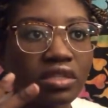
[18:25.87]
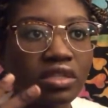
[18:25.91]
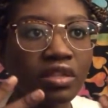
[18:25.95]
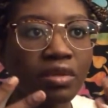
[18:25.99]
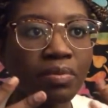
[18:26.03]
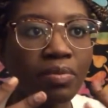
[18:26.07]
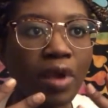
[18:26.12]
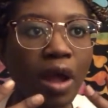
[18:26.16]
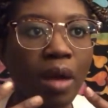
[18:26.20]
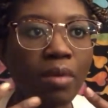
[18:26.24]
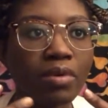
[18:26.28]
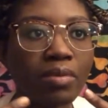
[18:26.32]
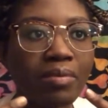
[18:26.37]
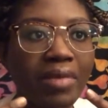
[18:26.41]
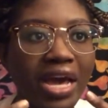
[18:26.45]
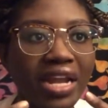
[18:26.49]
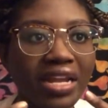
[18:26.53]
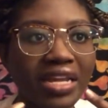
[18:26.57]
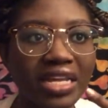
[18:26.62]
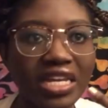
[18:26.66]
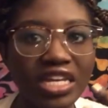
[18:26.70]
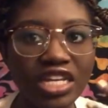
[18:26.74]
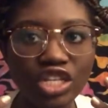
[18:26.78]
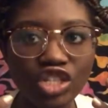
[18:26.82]
the
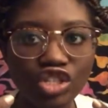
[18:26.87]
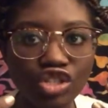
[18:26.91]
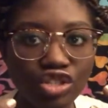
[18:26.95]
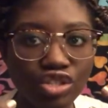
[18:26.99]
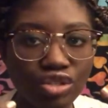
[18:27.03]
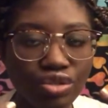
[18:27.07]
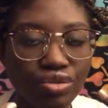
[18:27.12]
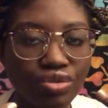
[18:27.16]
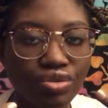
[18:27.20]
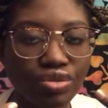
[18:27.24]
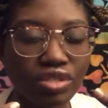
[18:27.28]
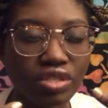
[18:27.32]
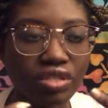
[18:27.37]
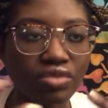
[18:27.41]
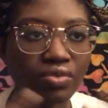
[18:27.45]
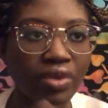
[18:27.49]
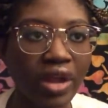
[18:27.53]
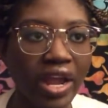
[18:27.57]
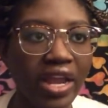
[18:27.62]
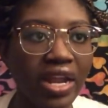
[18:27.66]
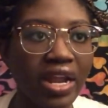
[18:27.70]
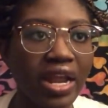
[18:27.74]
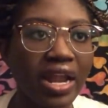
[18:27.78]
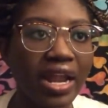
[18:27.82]
problematic issues
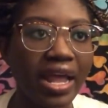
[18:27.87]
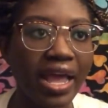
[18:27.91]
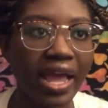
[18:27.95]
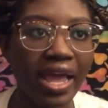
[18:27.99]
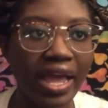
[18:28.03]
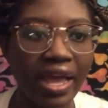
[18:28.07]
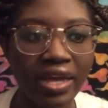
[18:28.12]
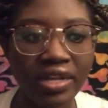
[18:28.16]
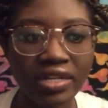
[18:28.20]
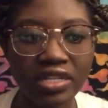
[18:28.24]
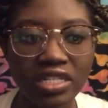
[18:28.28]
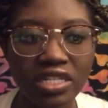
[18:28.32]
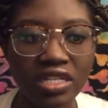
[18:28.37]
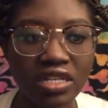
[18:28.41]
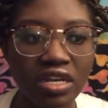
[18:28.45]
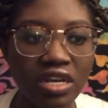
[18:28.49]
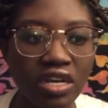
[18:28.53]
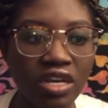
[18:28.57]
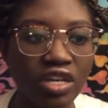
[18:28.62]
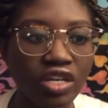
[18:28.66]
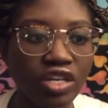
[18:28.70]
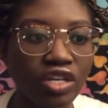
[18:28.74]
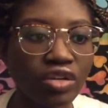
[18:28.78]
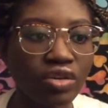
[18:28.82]
right at hand.
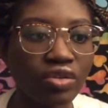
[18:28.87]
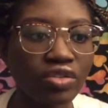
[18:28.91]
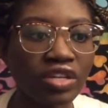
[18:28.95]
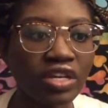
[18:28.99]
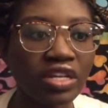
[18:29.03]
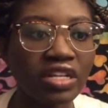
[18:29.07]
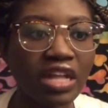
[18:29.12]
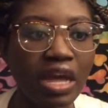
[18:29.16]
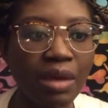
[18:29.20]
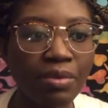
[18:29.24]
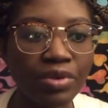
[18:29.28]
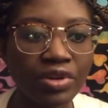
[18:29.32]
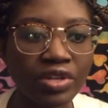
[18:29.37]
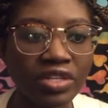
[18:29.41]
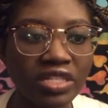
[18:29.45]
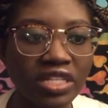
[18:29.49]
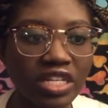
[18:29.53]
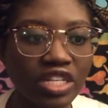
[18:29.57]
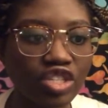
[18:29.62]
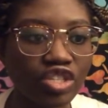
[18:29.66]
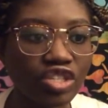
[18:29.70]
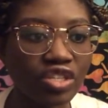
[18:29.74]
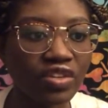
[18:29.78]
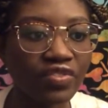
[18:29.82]
You know, the
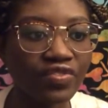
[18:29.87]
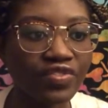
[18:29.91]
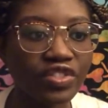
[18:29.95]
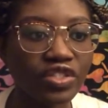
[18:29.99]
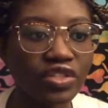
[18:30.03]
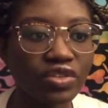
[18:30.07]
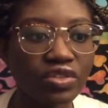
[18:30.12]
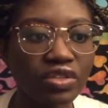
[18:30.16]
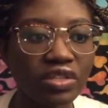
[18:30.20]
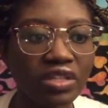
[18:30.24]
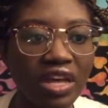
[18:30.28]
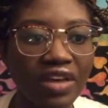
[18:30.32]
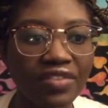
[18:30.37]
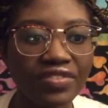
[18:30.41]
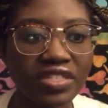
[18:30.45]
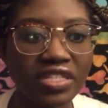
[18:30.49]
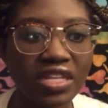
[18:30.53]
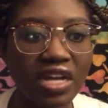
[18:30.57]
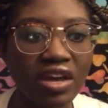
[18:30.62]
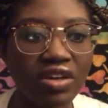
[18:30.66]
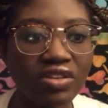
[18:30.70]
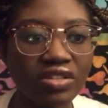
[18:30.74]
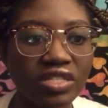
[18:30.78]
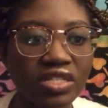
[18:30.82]
glamorization of certain
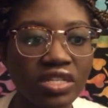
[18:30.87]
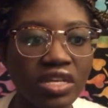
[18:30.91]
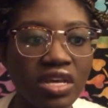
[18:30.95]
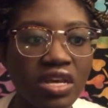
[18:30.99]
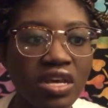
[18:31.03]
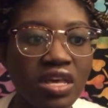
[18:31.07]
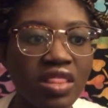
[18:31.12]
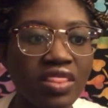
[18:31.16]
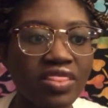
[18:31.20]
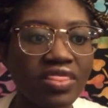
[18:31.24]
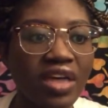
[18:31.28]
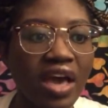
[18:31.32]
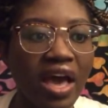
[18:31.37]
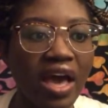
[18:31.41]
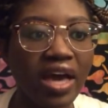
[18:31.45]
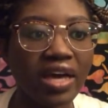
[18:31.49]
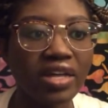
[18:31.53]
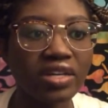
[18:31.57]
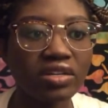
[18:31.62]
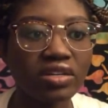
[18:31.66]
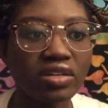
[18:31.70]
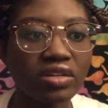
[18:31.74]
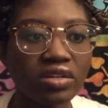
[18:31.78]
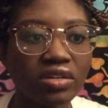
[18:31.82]
lifestyles
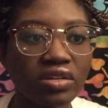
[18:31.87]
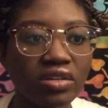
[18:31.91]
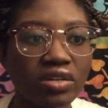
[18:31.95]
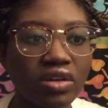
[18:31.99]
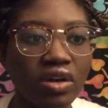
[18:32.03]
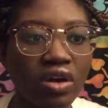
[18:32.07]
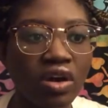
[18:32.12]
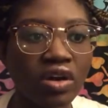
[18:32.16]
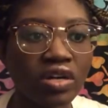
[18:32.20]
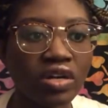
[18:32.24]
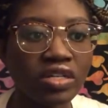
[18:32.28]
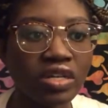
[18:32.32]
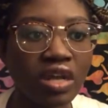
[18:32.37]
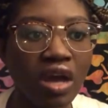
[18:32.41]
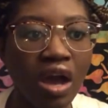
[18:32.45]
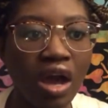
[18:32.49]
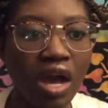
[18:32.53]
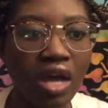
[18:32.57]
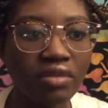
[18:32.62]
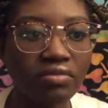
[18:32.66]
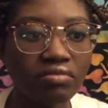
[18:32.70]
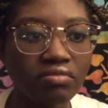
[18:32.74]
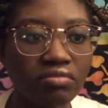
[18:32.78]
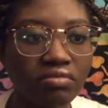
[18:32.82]
that are
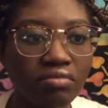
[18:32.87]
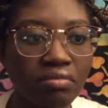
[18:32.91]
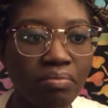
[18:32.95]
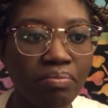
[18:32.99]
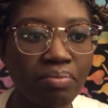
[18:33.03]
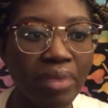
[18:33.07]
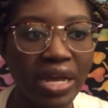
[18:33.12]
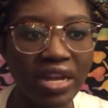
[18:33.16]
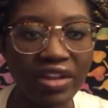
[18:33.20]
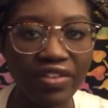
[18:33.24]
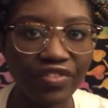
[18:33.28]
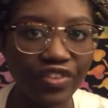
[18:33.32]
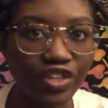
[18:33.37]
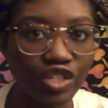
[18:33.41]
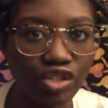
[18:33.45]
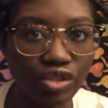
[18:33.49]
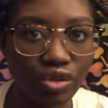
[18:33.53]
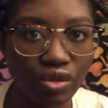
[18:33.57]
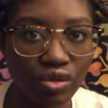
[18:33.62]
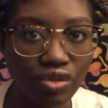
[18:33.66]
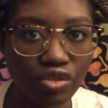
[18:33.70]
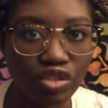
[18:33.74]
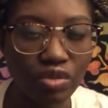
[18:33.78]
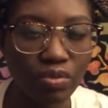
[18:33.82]
not
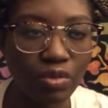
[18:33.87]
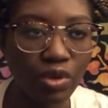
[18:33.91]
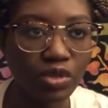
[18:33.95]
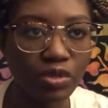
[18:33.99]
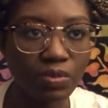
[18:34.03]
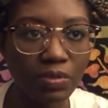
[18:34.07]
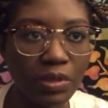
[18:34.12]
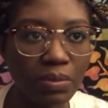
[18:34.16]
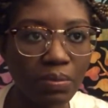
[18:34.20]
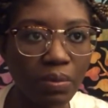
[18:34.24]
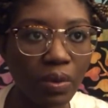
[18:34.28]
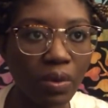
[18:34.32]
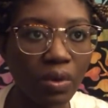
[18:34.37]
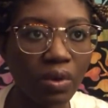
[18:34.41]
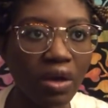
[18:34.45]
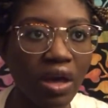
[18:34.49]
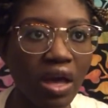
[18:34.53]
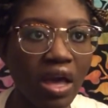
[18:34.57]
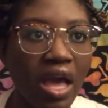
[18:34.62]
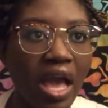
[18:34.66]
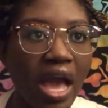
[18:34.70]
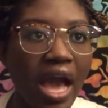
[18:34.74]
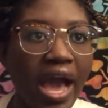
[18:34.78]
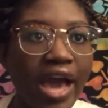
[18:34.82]
beneficial to most people.
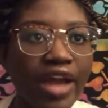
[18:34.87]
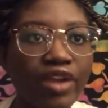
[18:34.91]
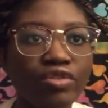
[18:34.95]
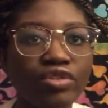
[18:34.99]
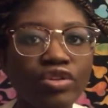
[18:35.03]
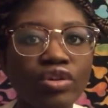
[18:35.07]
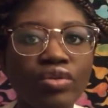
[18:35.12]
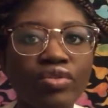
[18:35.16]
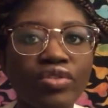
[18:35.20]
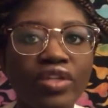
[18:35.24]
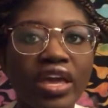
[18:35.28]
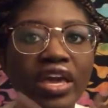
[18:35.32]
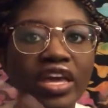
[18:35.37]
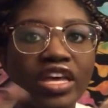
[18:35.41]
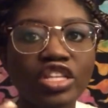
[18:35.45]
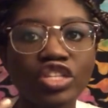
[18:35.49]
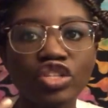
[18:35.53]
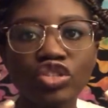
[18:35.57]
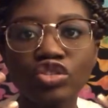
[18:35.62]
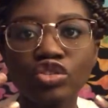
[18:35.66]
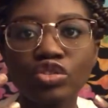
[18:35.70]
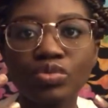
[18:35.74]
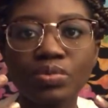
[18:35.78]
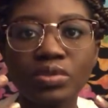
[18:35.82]
I don't know the
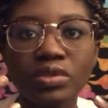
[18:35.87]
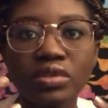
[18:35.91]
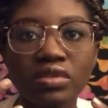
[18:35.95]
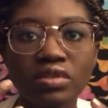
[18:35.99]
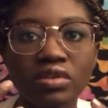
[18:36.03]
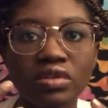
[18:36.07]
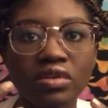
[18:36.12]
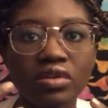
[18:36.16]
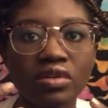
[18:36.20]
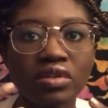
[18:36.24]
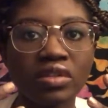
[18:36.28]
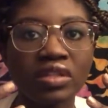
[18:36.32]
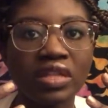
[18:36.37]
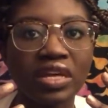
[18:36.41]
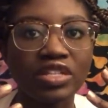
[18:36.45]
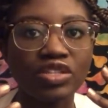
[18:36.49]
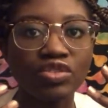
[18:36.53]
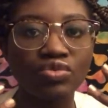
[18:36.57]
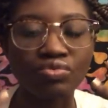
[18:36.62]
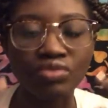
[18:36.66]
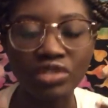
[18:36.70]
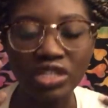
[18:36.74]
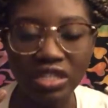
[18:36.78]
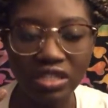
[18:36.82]
age groups
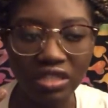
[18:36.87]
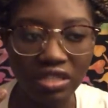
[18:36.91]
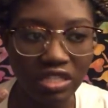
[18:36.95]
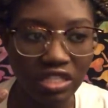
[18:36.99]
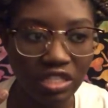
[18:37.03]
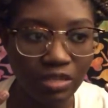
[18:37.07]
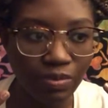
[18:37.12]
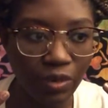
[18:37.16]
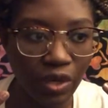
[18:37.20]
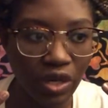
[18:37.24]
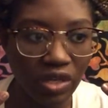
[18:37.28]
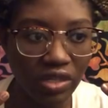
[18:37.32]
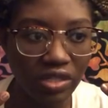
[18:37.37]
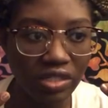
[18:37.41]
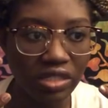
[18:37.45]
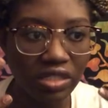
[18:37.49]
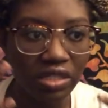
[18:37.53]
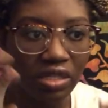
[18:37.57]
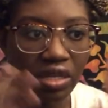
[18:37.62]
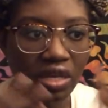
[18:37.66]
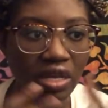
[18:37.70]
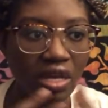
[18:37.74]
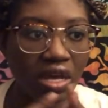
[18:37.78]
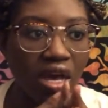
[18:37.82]
that's reading these books.
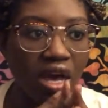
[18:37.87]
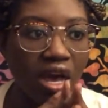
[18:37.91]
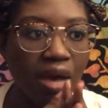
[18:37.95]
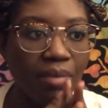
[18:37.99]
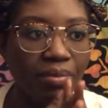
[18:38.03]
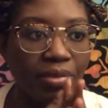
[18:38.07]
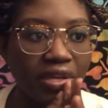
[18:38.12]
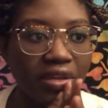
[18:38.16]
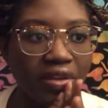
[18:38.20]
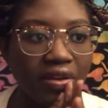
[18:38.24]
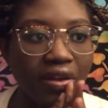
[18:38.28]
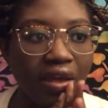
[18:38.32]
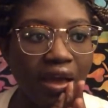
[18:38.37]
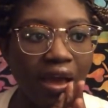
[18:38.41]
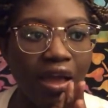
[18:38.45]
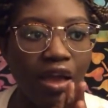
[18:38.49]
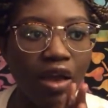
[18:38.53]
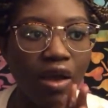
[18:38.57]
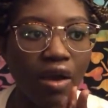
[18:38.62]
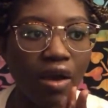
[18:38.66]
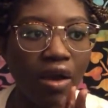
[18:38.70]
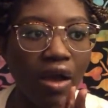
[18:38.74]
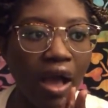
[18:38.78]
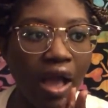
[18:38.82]
I mean,
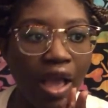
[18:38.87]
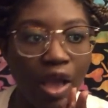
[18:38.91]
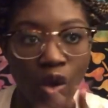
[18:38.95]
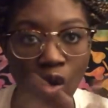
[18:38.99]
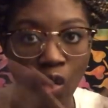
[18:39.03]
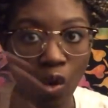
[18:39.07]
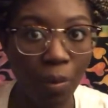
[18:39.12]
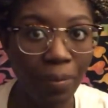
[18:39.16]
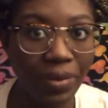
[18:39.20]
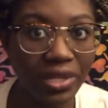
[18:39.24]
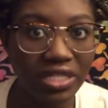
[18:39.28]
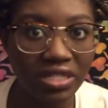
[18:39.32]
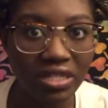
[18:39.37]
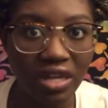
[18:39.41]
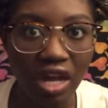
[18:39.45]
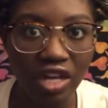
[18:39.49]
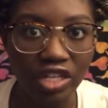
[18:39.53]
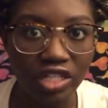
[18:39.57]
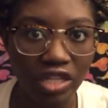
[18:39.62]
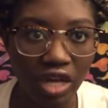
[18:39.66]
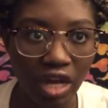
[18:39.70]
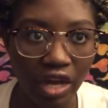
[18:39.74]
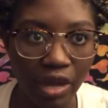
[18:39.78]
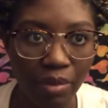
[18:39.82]
I, I hope it's
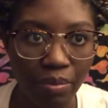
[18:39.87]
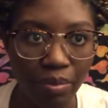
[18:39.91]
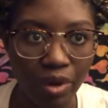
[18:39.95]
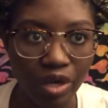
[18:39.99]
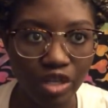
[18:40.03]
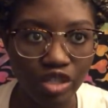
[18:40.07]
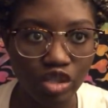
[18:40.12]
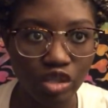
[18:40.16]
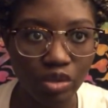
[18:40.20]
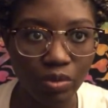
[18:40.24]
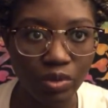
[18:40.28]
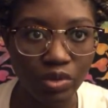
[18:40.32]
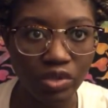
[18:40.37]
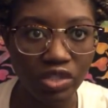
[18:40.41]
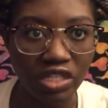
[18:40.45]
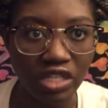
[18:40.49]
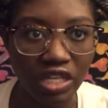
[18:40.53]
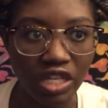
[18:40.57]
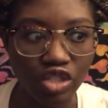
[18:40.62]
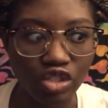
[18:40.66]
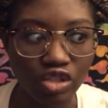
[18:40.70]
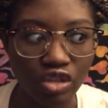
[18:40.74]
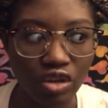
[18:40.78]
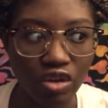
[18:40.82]
not young, impressionable
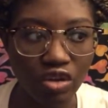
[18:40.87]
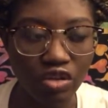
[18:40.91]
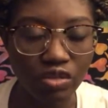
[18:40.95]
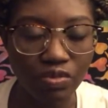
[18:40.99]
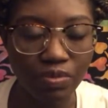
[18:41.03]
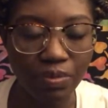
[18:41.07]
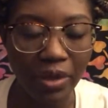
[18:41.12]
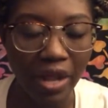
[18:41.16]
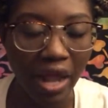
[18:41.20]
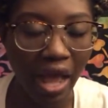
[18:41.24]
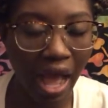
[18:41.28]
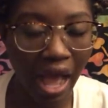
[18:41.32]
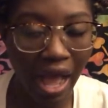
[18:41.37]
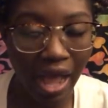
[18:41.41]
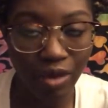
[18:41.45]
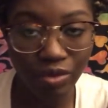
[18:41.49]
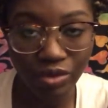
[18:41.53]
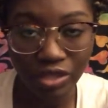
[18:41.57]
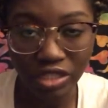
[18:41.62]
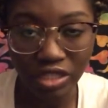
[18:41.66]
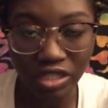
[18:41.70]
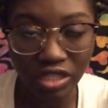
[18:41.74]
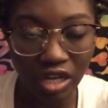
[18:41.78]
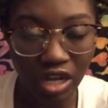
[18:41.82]
teenage girls, but I
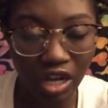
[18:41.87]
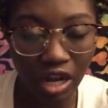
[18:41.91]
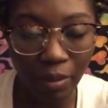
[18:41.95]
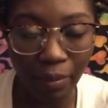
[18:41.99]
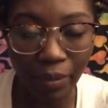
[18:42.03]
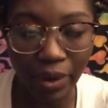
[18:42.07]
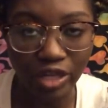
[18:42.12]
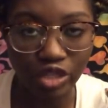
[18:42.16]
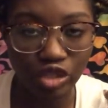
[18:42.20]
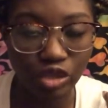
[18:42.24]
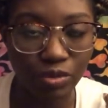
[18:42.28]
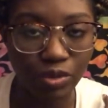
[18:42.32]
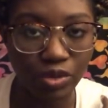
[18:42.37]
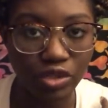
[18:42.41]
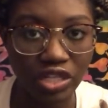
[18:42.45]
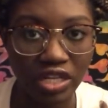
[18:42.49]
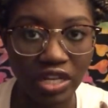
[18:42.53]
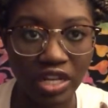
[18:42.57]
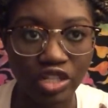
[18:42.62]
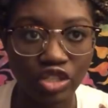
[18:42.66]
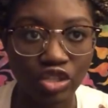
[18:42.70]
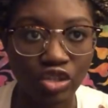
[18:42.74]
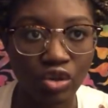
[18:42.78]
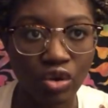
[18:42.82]
was a young, impressionable
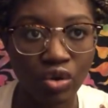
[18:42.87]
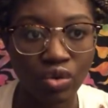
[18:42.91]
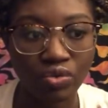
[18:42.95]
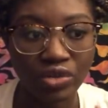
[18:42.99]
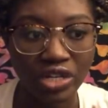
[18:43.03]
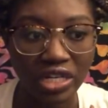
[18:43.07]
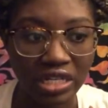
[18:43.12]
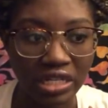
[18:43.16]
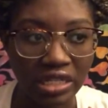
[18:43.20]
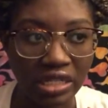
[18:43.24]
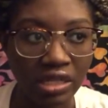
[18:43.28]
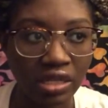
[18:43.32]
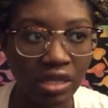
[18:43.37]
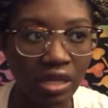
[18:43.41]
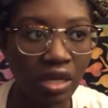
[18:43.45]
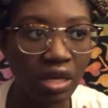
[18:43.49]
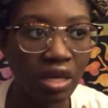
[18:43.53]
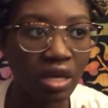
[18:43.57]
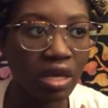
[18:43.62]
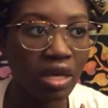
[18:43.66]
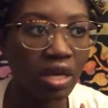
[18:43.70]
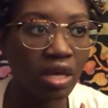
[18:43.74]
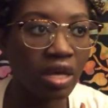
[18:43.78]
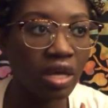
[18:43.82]
teenage girl reading
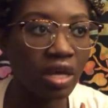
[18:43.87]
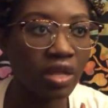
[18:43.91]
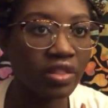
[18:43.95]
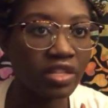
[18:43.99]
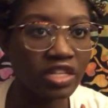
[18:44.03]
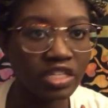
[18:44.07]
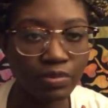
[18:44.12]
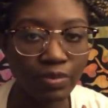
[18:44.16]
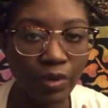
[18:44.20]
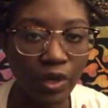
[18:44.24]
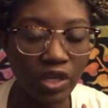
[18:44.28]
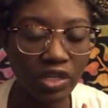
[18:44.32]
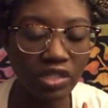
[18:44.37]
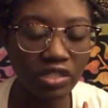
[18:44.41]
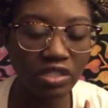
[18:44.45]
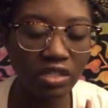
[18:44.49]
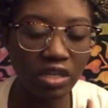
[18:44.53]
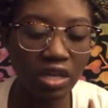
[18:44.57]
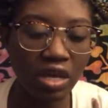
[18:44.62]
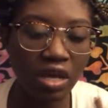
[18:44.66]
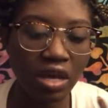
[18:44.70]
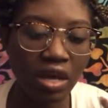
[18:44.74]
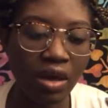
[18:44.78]
these books.